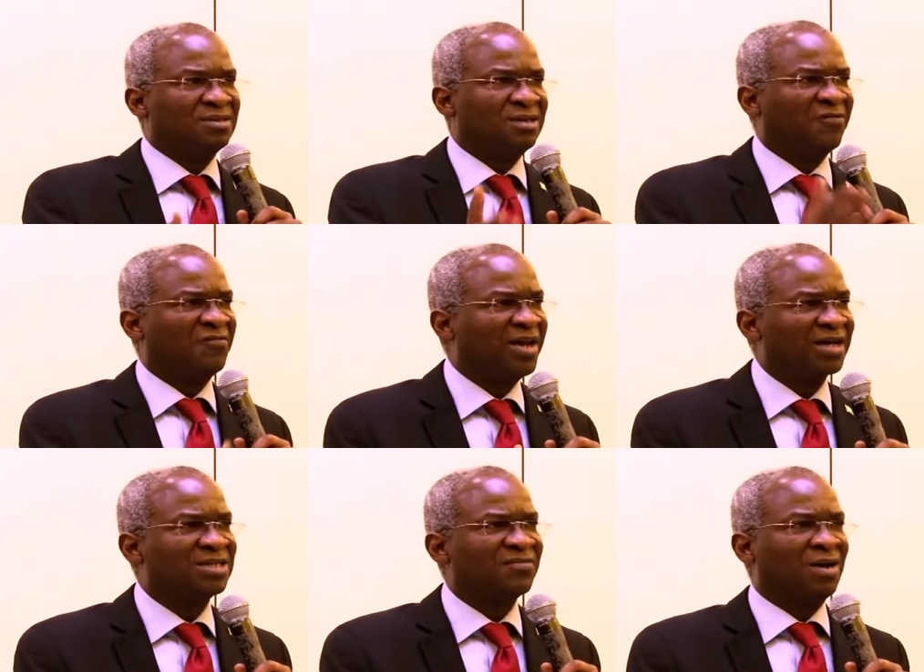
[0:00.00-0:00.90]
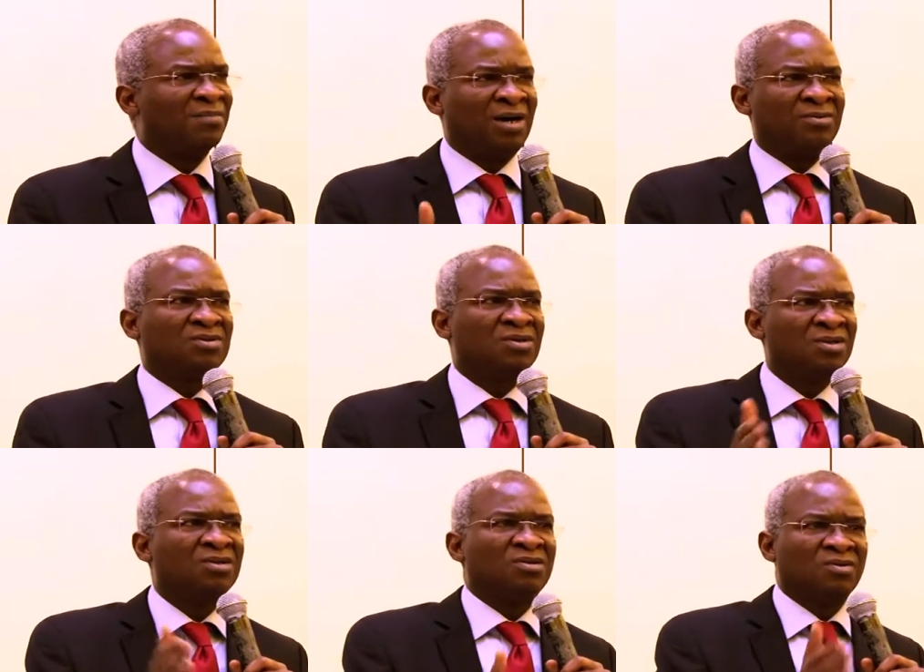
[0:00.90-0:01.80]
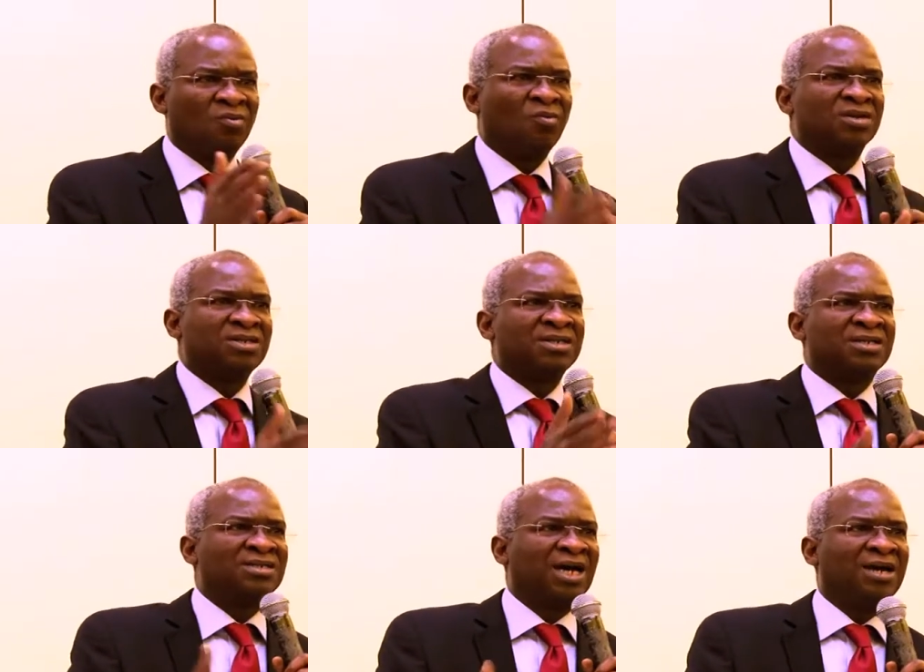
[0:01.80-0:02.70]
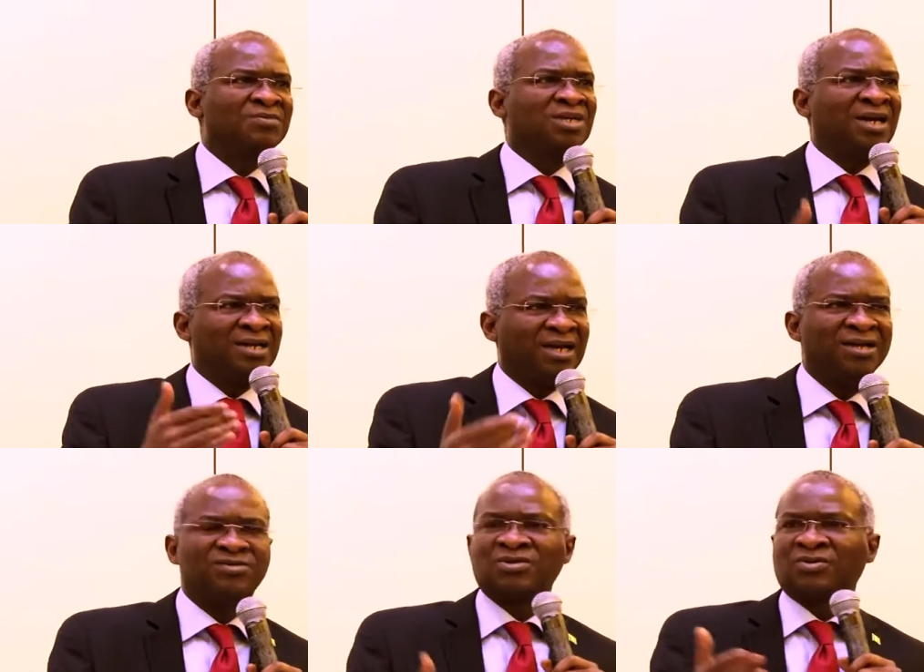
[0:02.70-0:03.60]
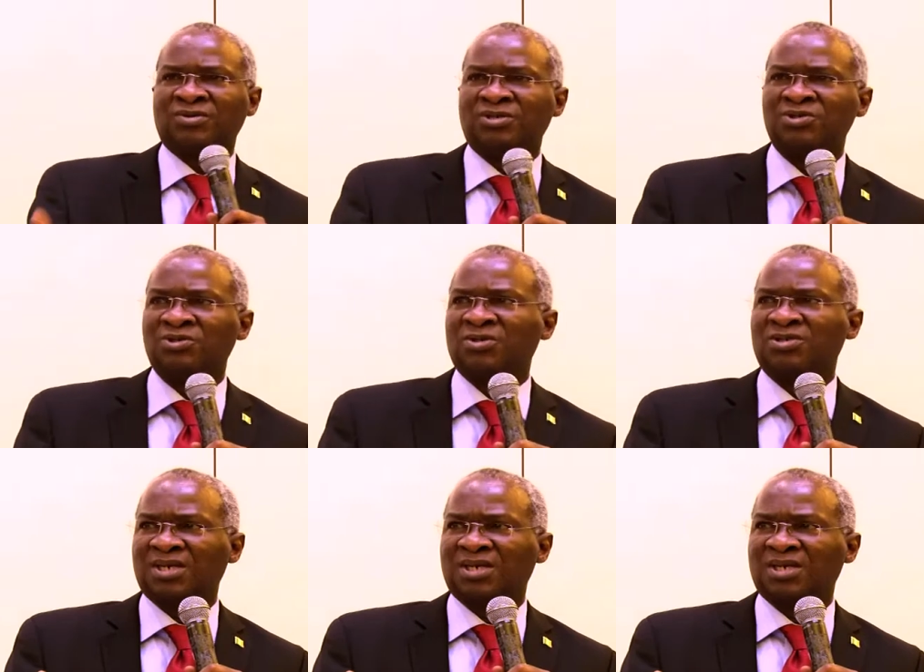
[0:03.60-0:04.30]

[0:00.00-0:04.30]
reflective about what the terms and entry conditions